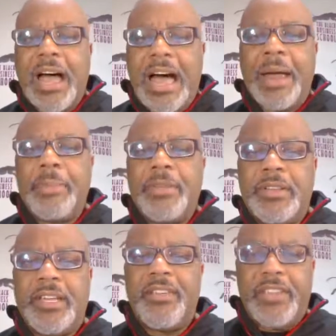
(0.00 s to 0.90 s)
I
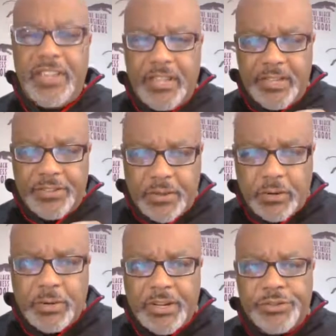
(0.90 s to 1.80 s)
believe he is
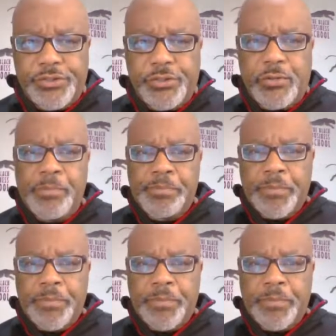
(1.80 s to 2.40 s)
going to,